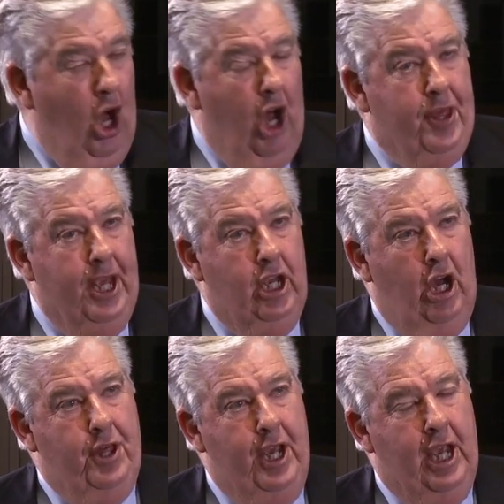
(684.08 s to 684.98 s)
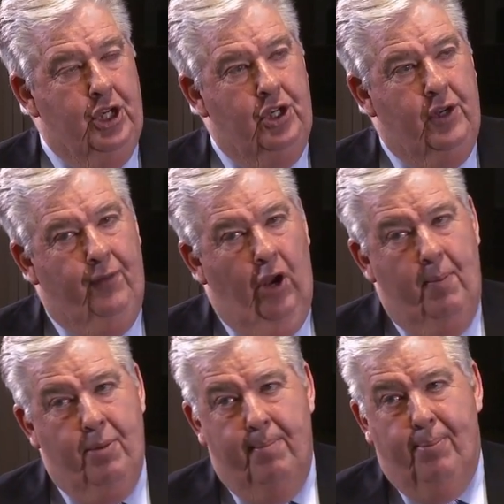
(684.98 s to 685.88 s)
I think as you
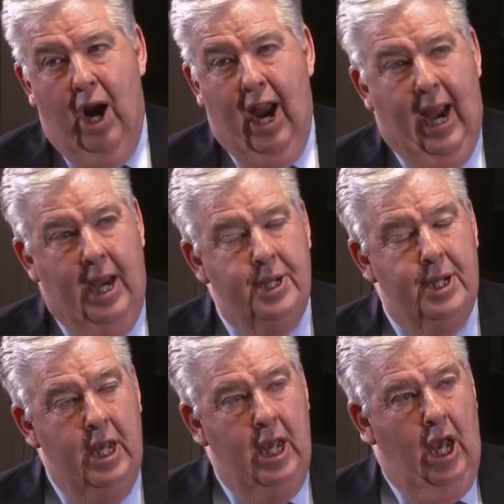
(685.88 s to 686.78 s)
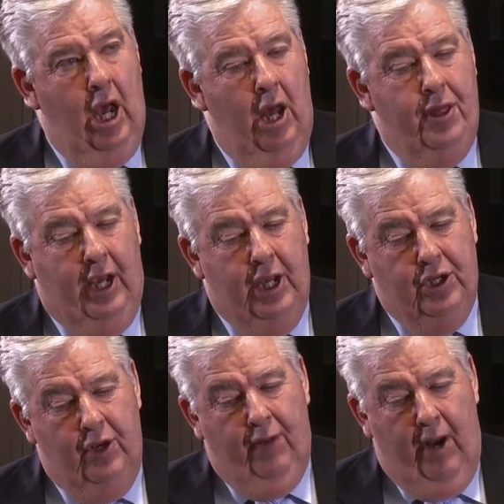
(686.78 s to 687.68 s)
develop your brand. It gives
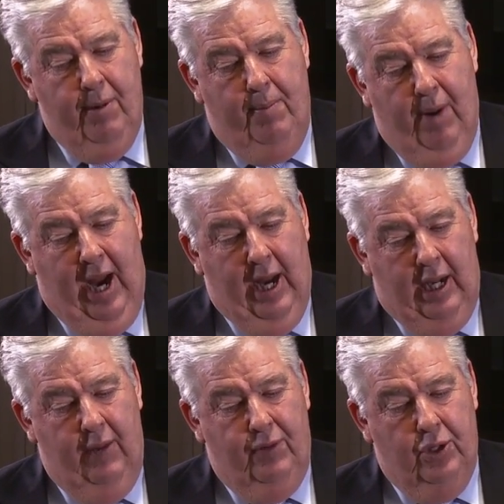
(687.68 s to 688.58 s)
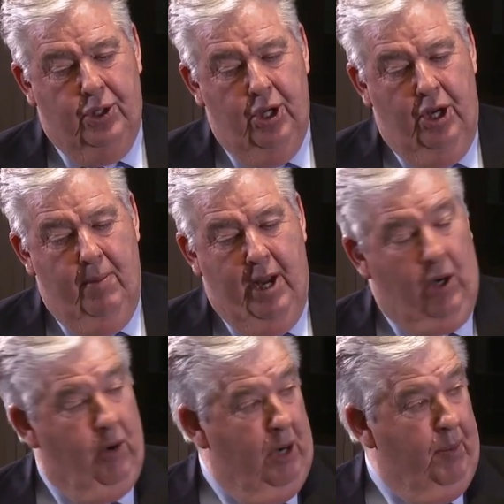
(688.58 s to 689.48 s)
you a certain amount of
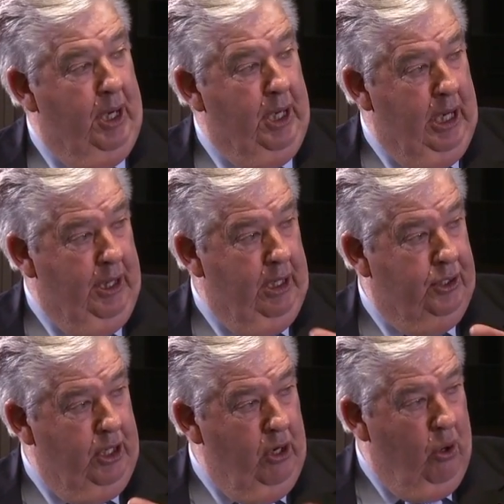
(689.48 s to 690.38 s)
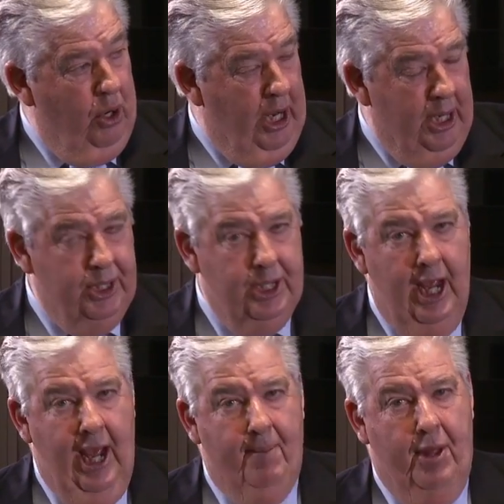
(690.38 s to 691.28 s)
credibility to your audience,
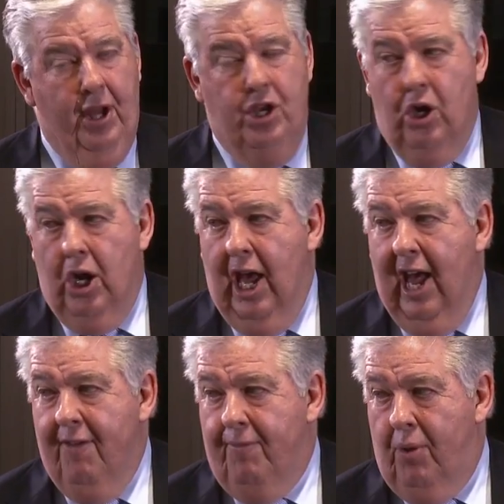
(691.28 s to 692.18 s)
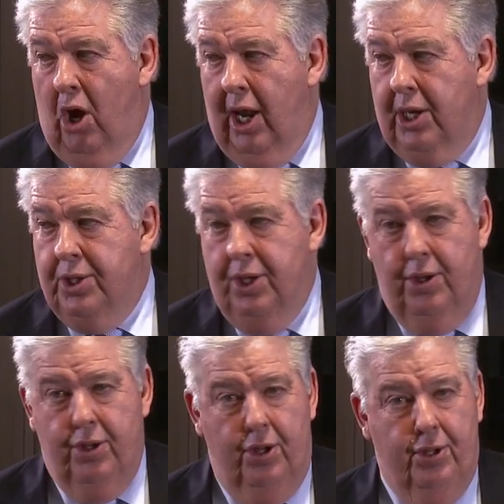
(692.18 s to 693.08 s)
but then you've got to have products
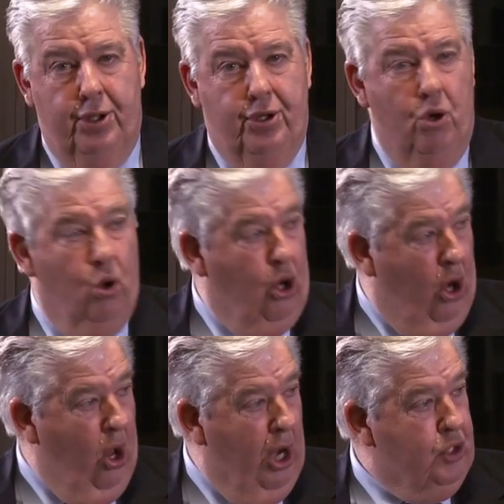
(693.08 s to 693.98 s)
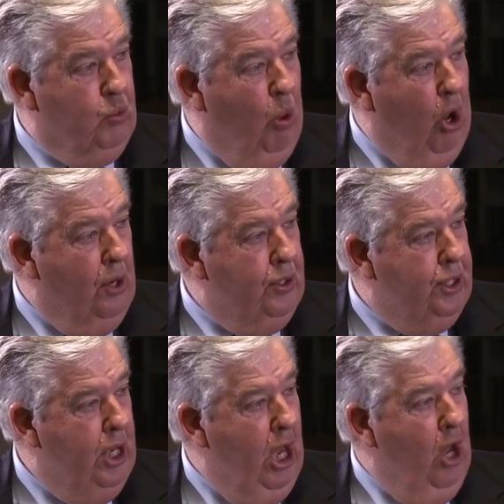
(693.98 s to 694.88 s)
that your clients want,
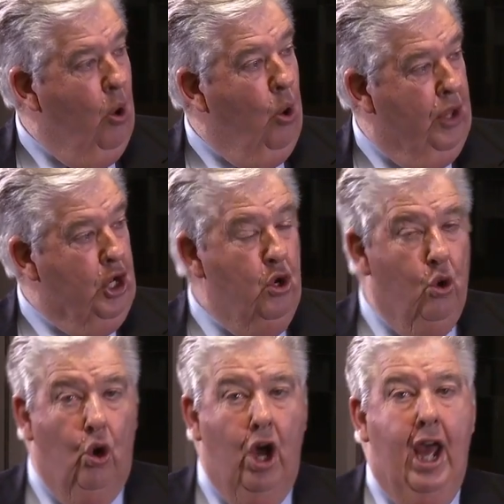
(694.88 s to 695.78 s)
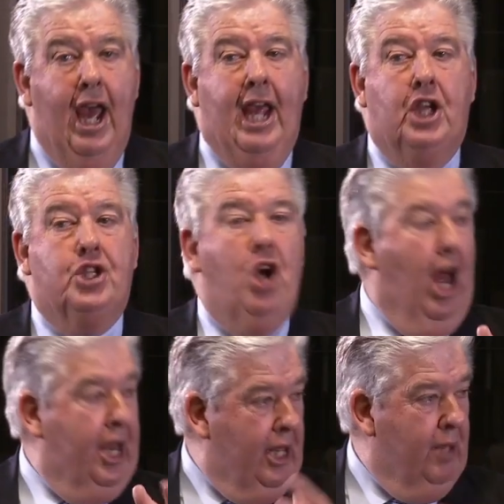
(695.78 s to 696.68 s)
or that you're
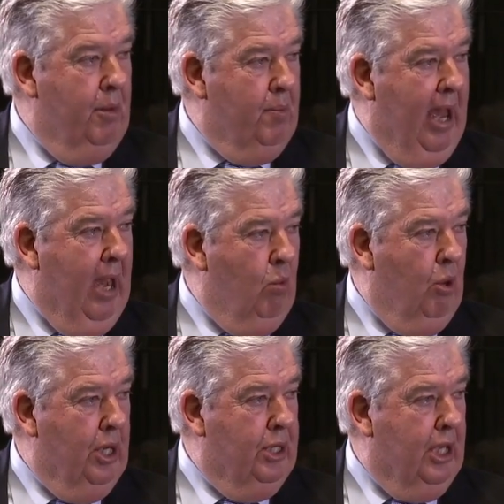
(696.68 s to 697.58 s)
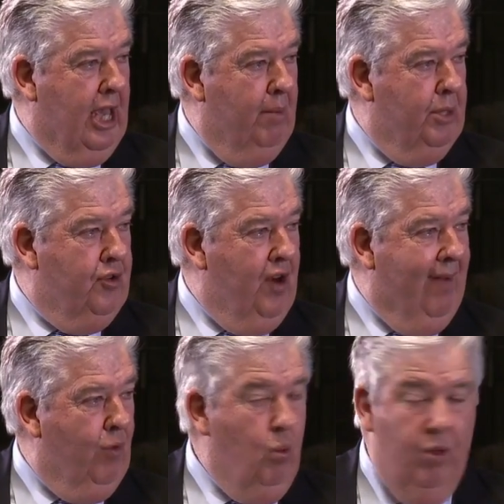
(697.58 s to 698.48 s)
exciting them about wanting to come and
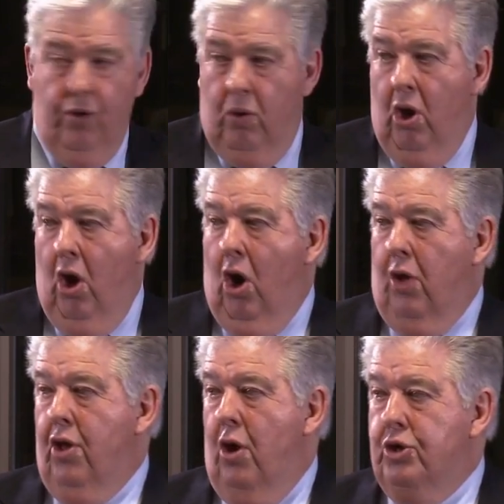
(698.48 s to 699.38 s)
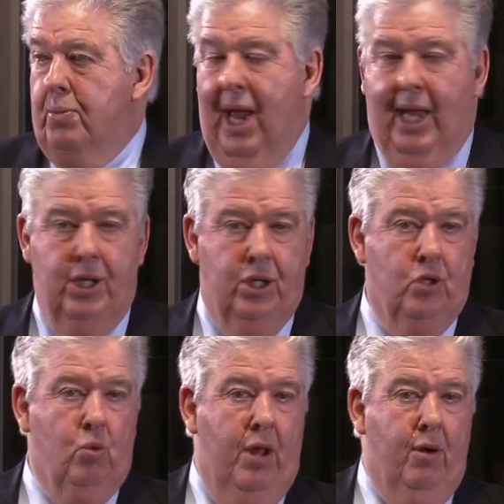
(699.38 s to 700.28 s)
travel with you on those
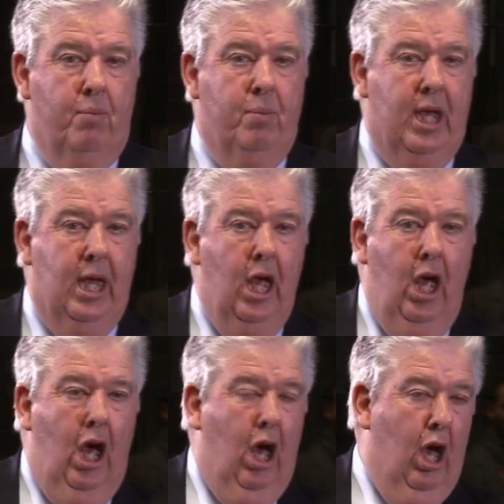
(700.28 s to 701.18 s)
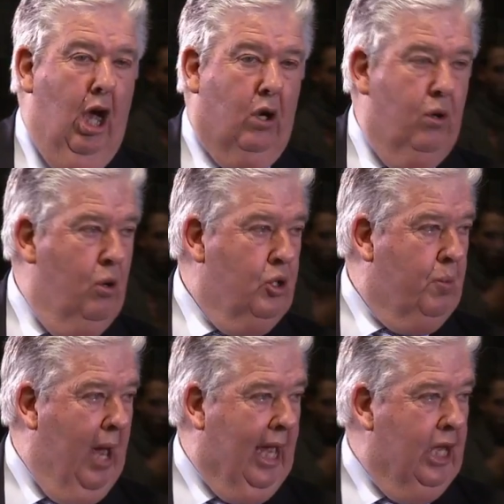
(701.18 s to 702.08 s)
packages, whether it be a cruise
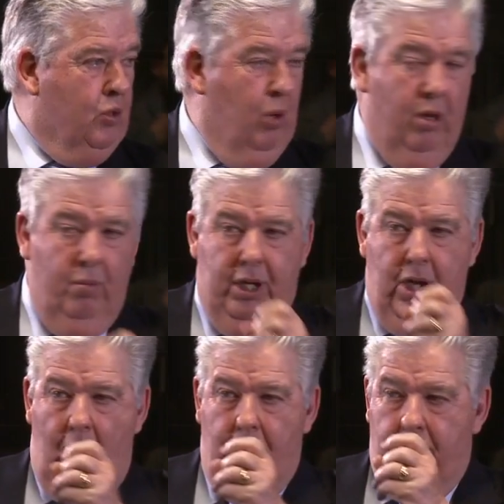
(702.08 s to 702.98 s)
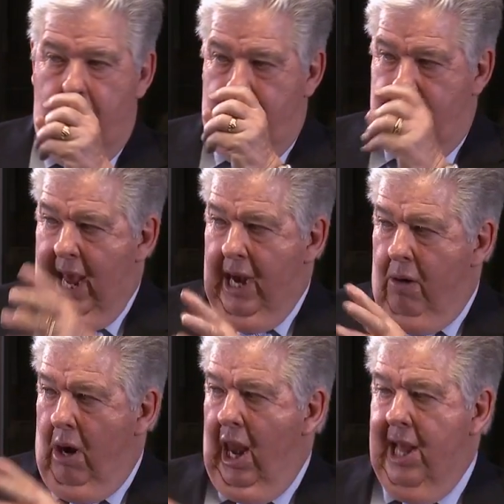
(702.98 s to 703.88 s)
package, whether it be going to the
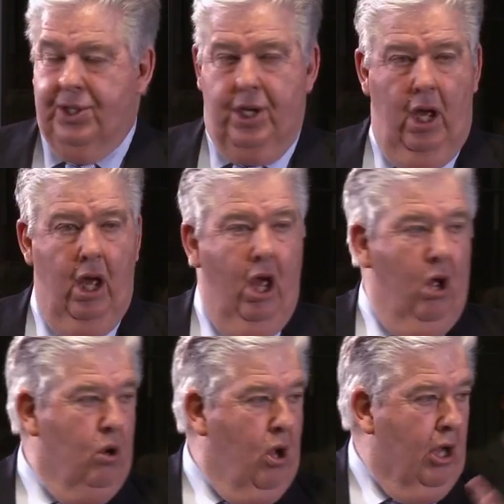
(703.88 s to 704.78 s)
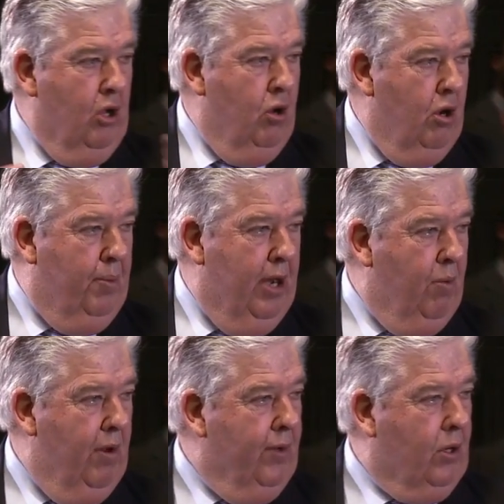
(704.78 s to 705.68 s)
Canada, Alaska, going European
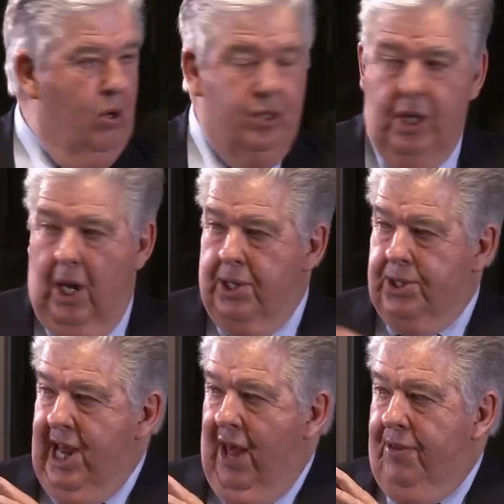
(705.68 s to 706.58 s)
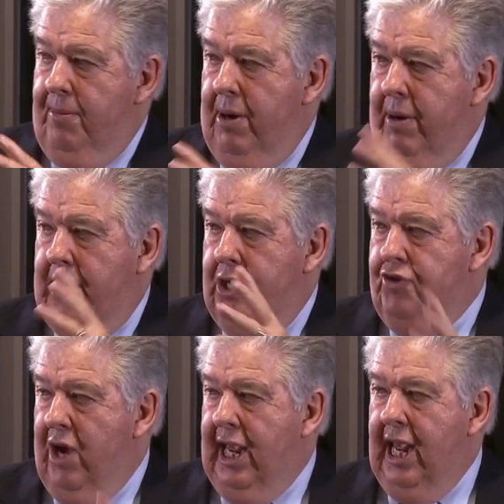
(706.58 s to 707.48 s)
river cruising, going to South America
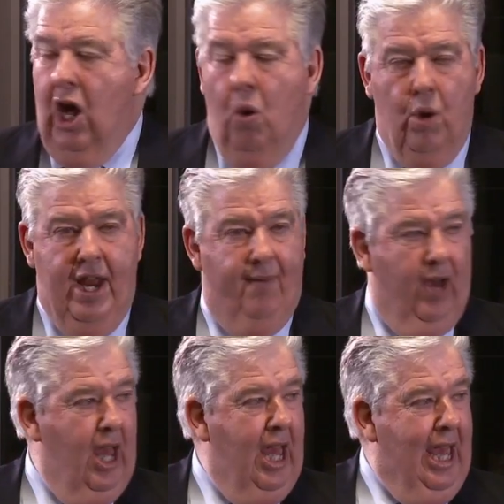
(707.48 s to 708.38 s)
trekking, whatever.